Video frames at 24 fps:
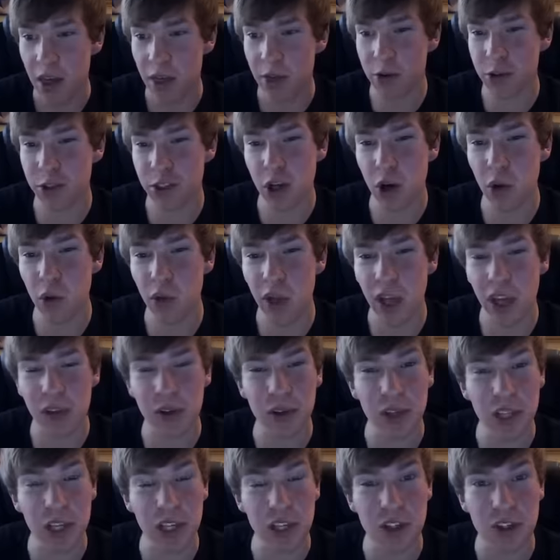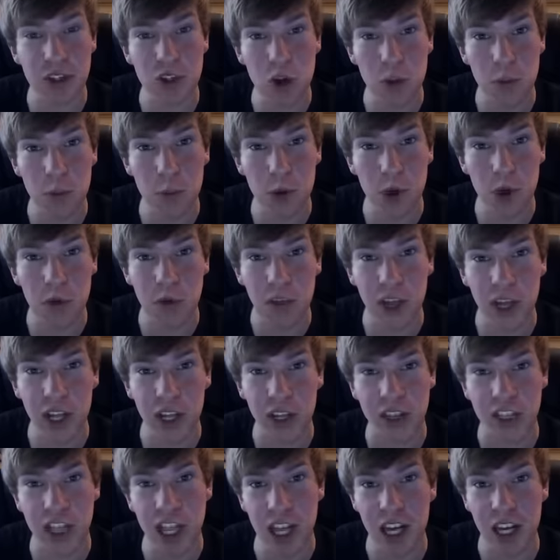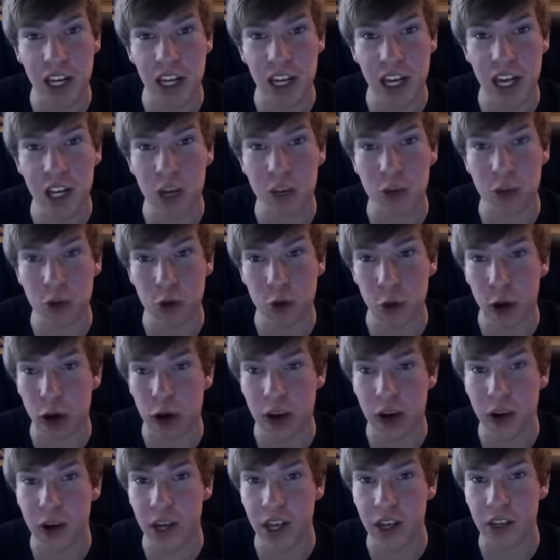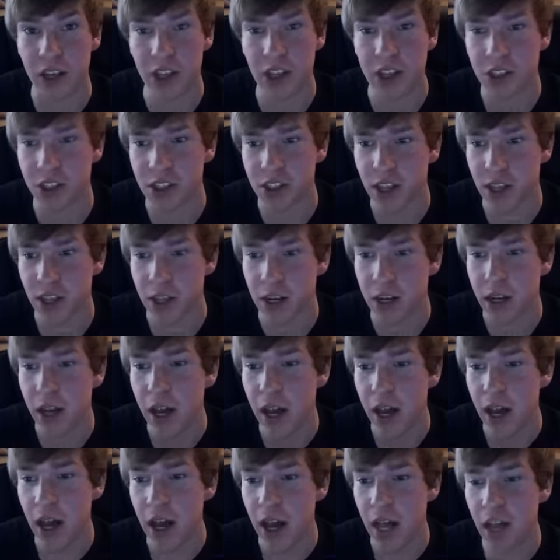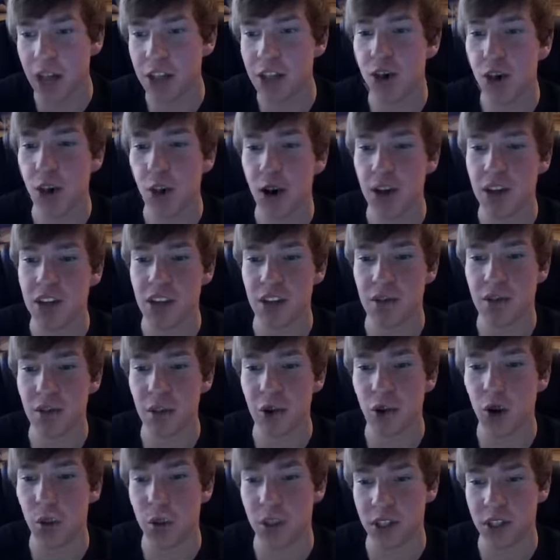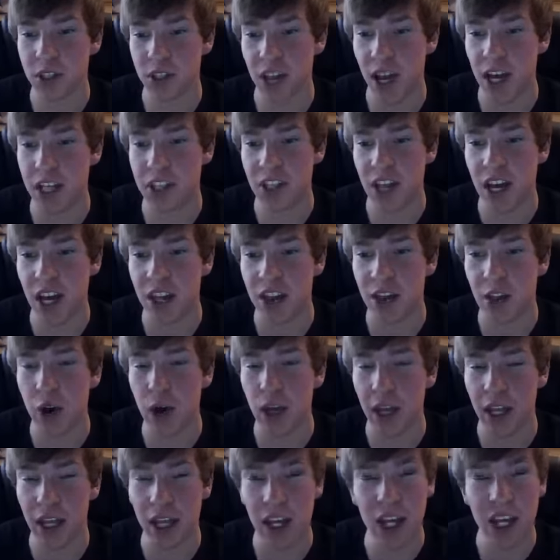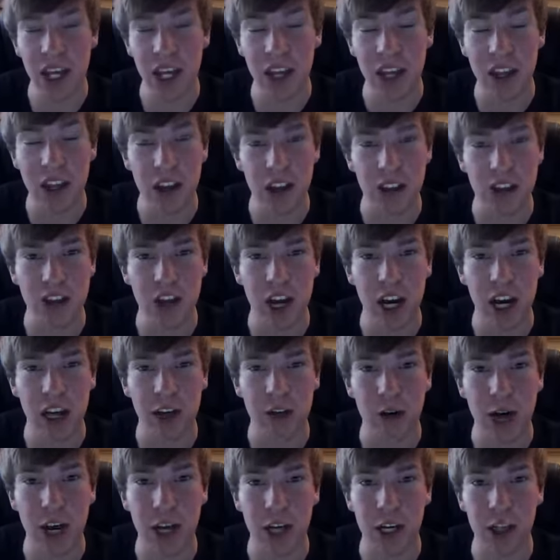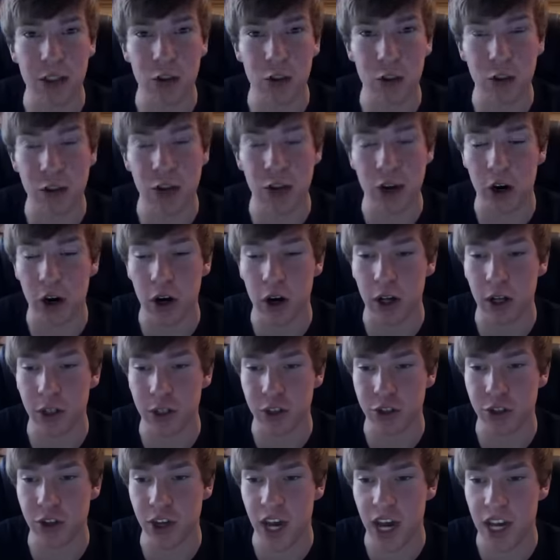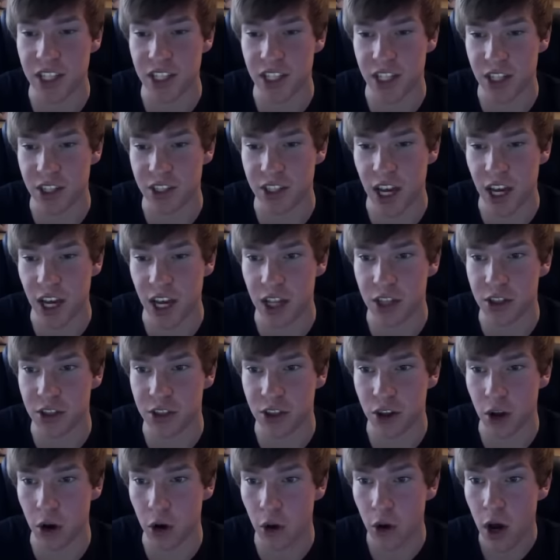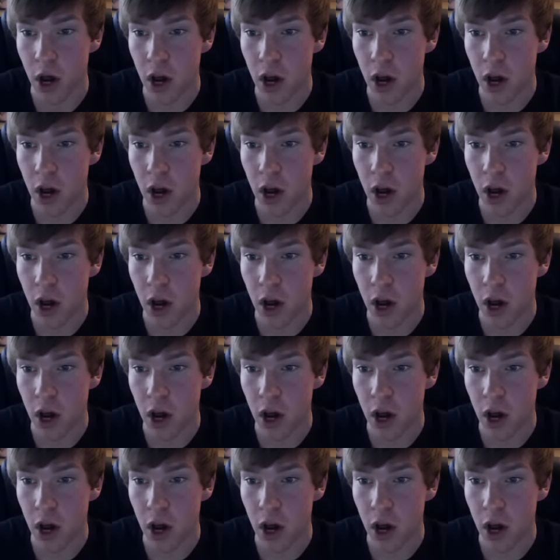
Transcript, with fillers: there's no like really super advanced techniques required to hit this stun. It is quite difficult besides that though and getting into the side ride is really hard. I'll show you guys in a second. So